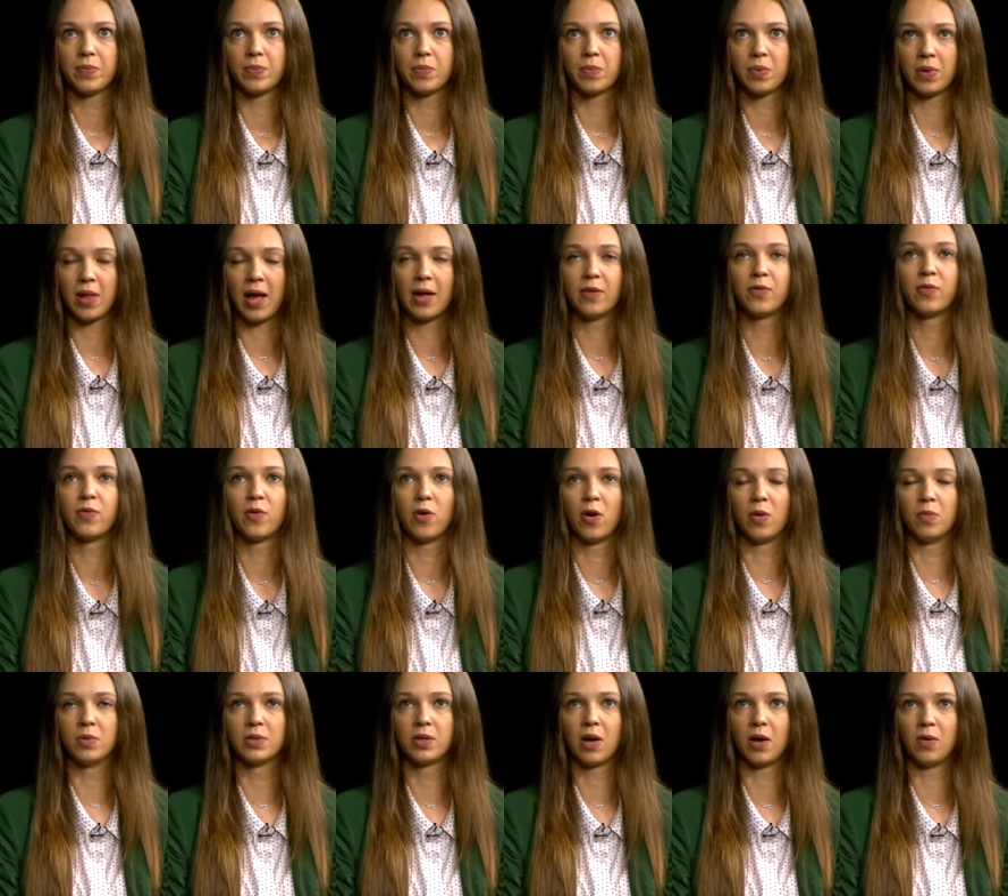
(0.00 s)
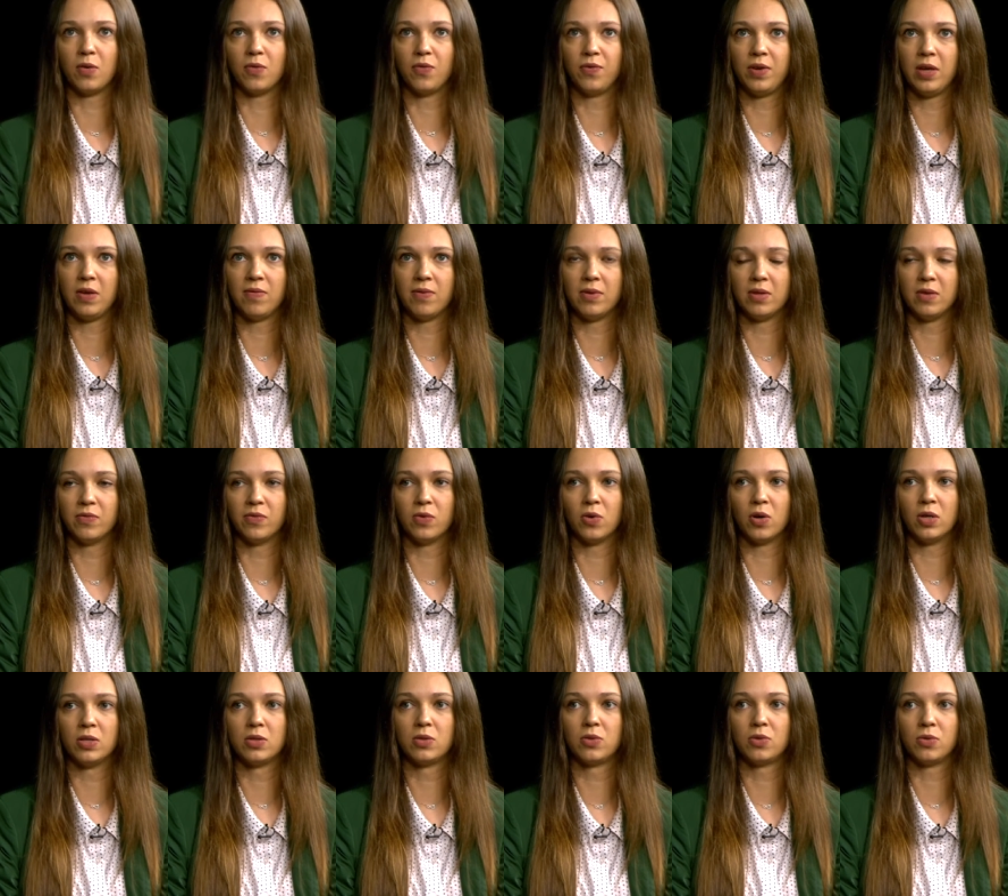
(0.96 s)
platforms kind of giving a
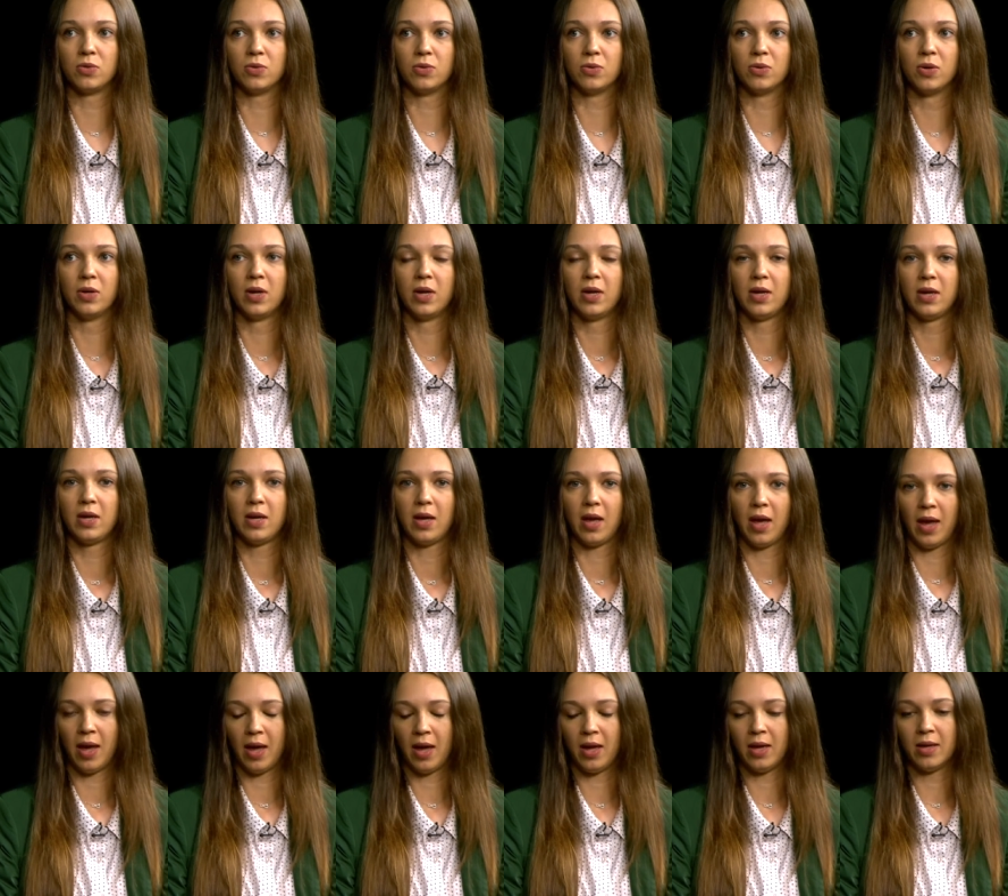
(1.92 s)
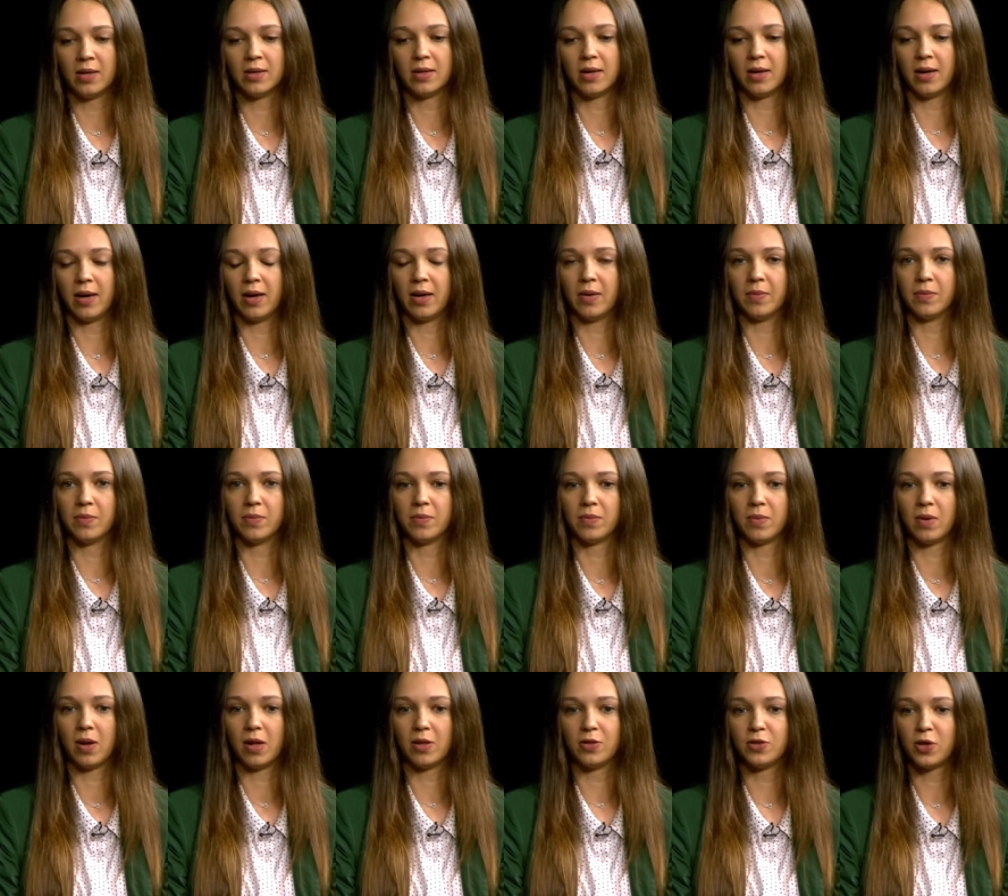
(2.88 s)
voice to a um,
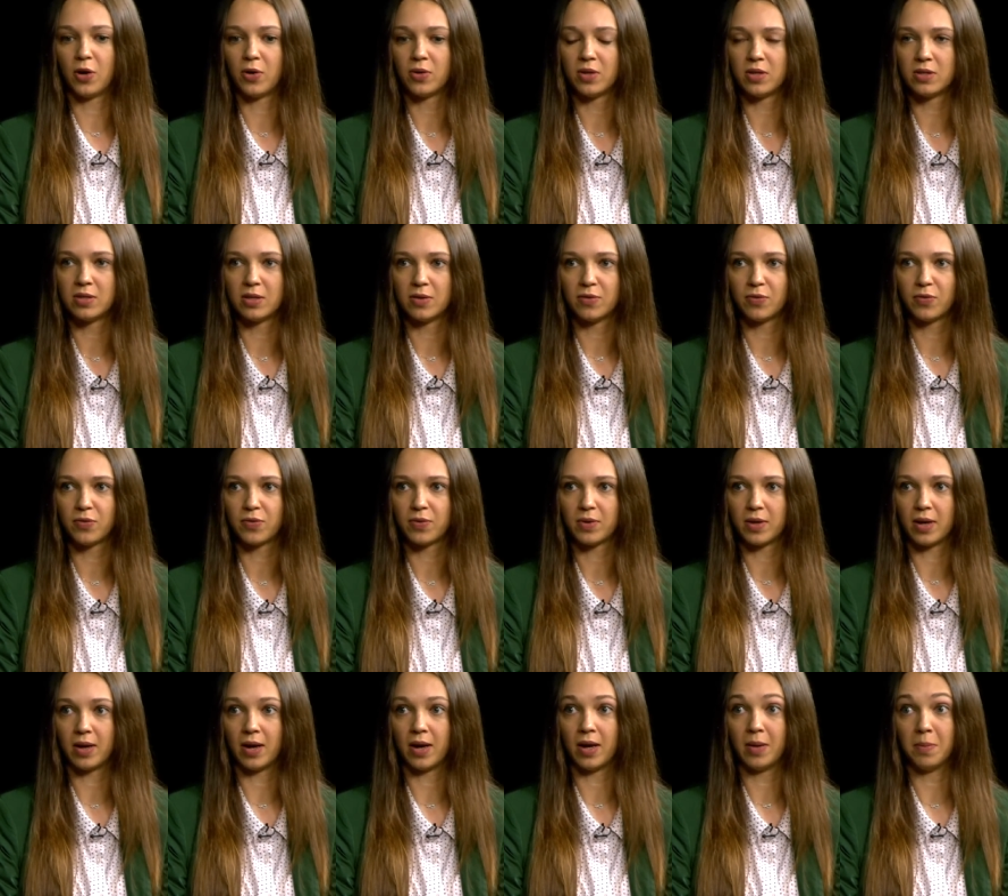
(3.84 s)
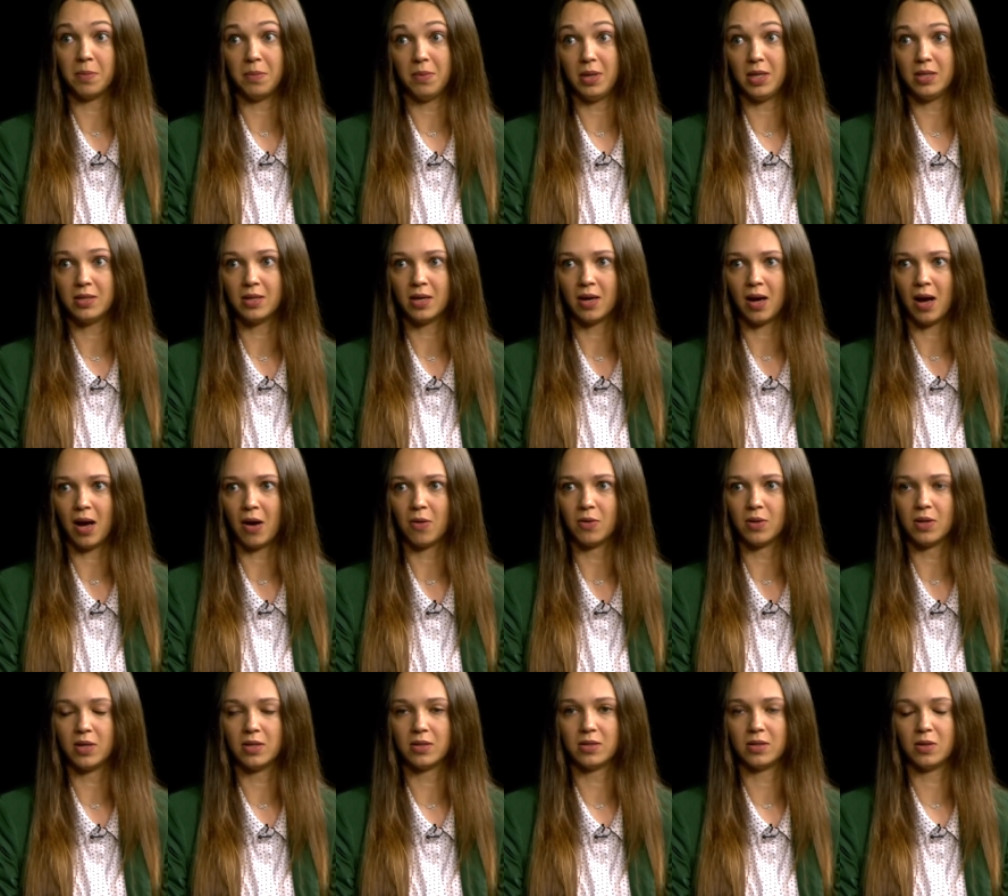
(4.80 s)
alternative uh, media
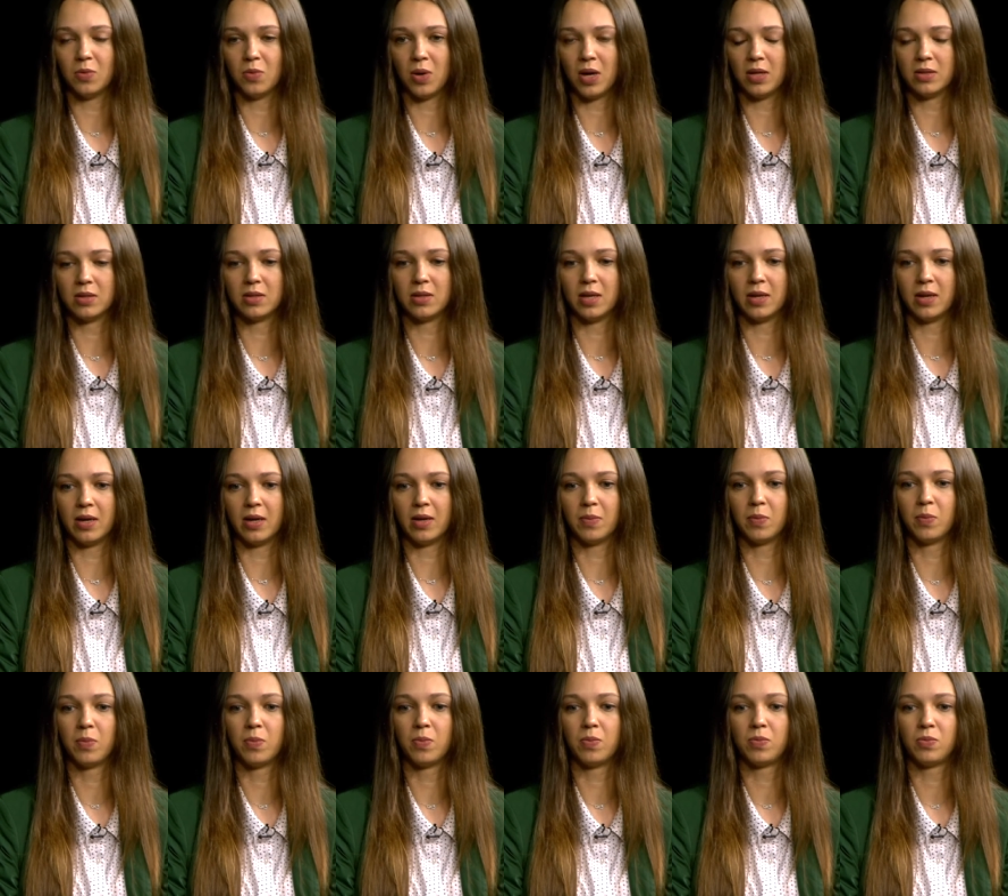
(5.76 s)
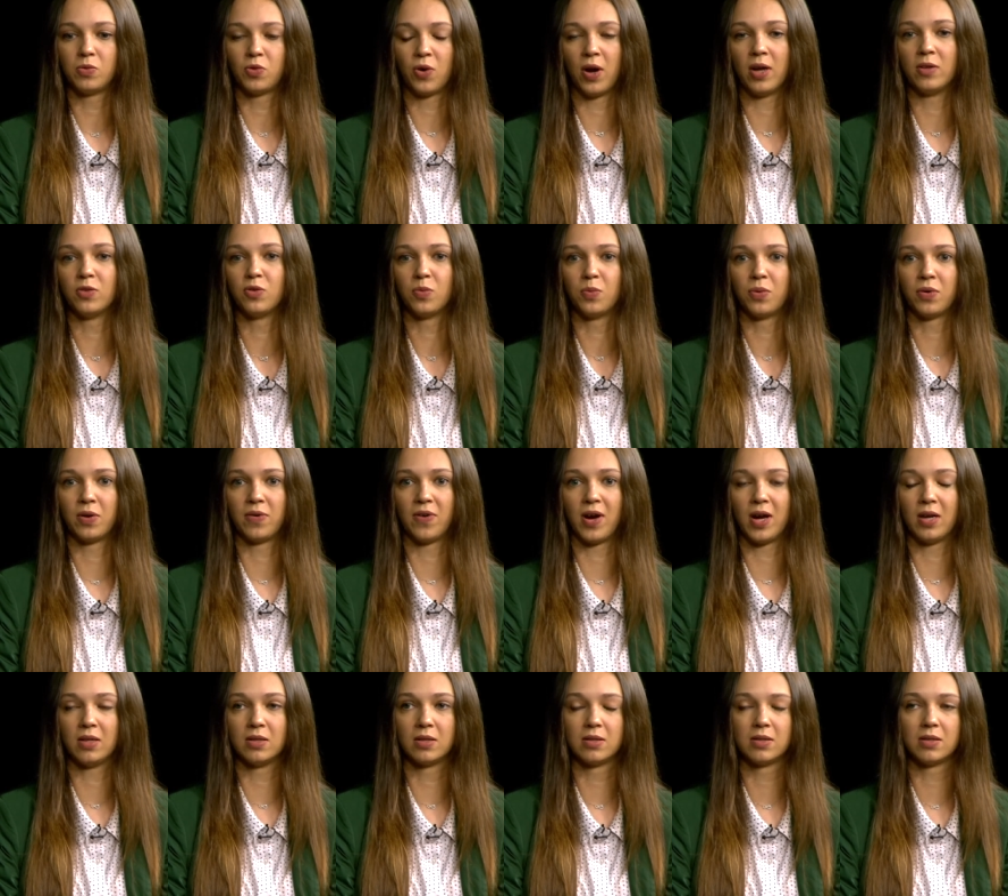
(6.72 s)
outlets, the ones that are trying to
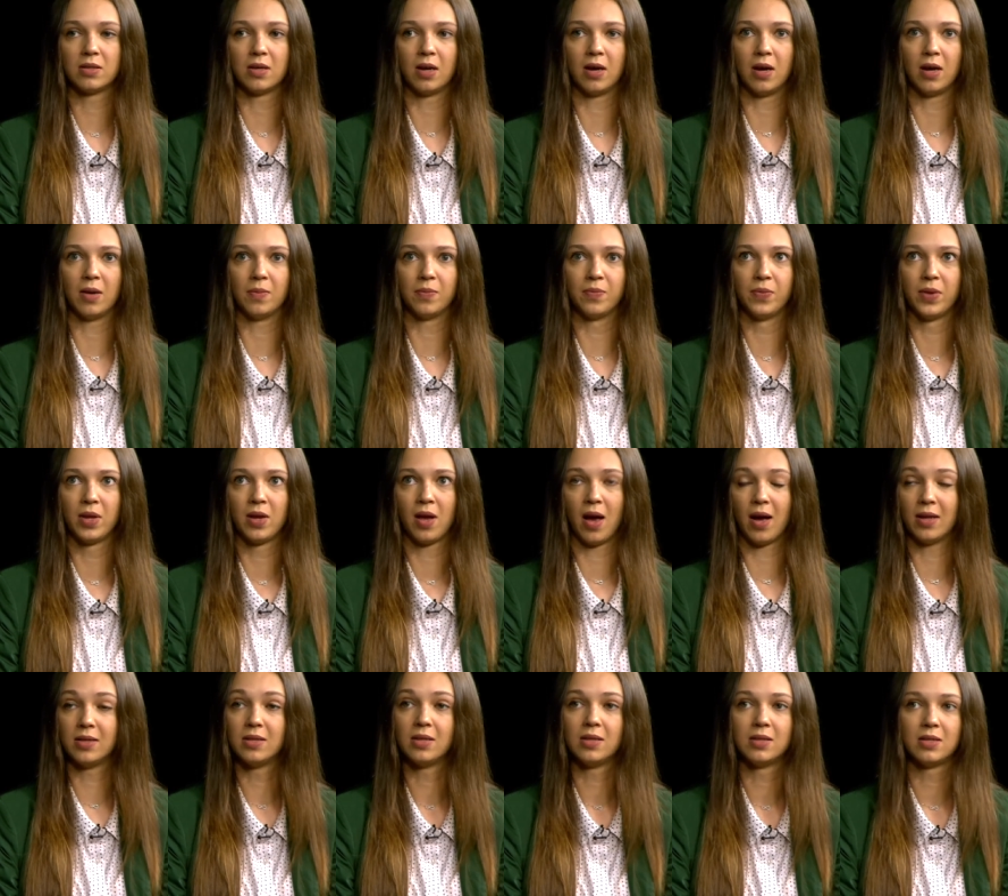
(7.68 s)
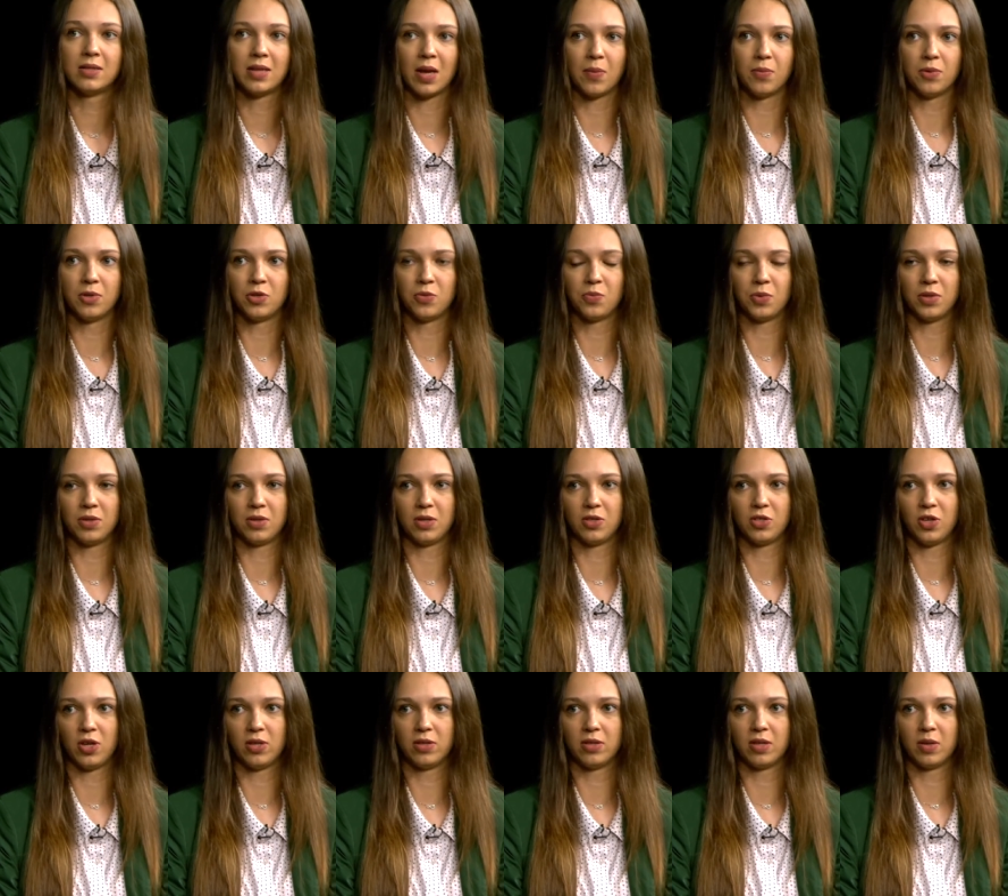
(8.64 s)
provide um, anti-establishment
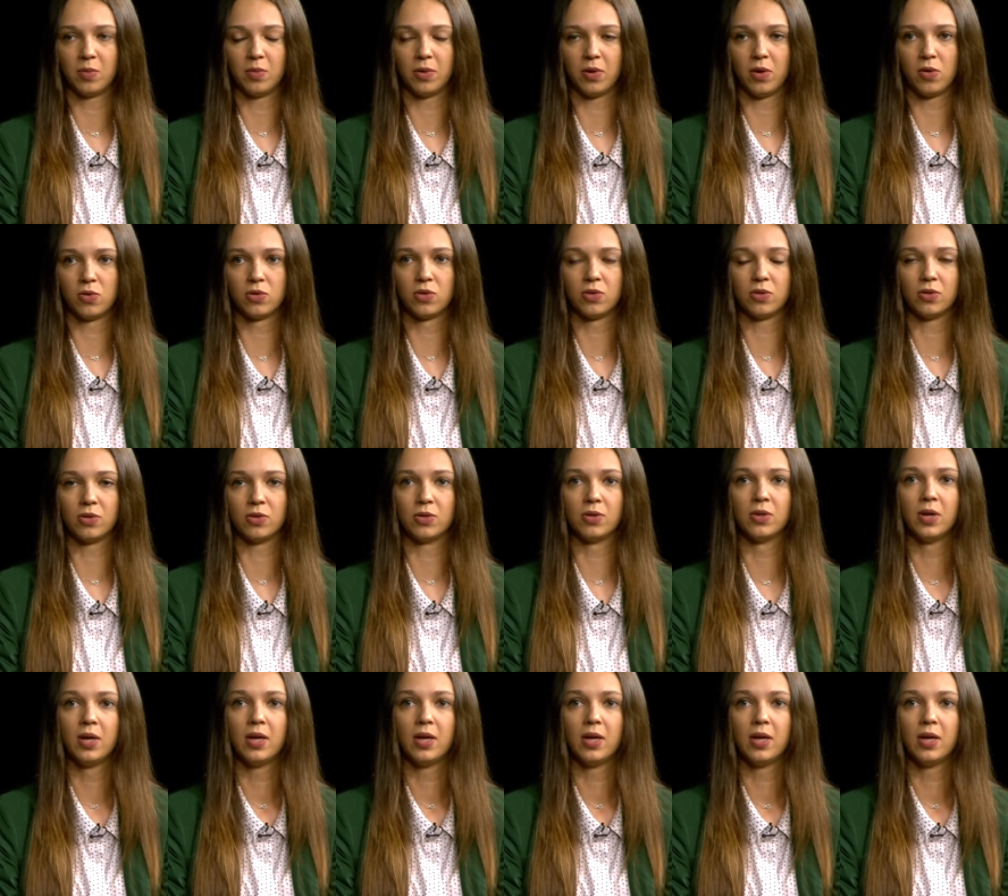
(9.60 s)
agenda, but also